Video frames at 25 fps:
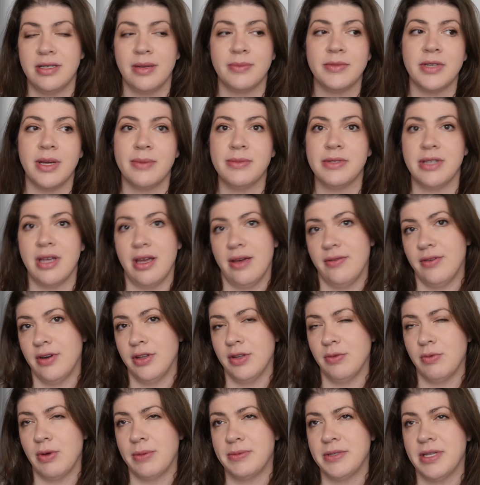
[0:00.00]
Sometimes they have it on
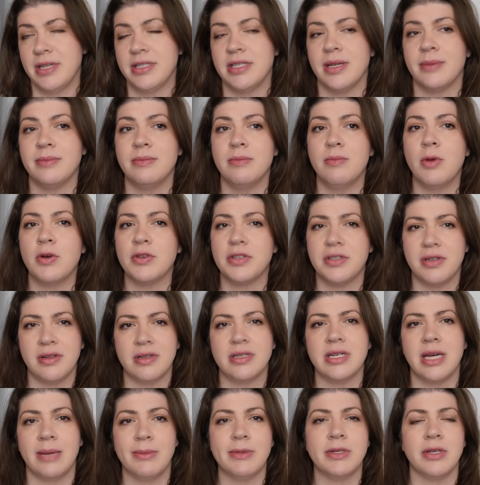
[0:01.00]
their website. Most of
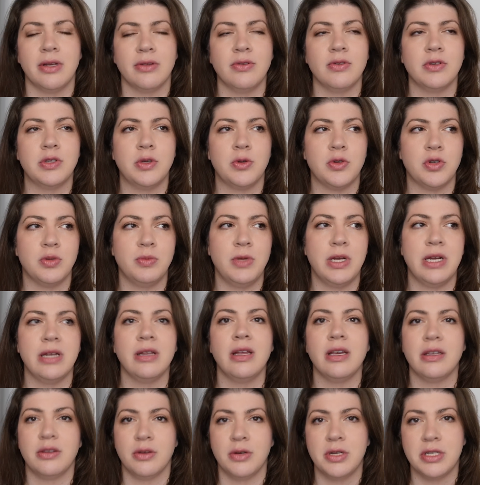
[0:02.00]
the time it's on their social media,
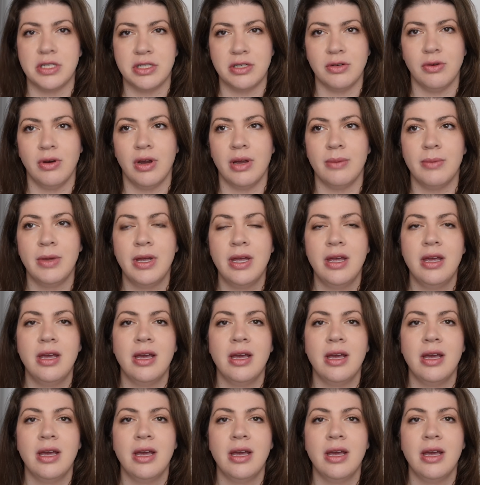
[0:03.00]
like their Instagram.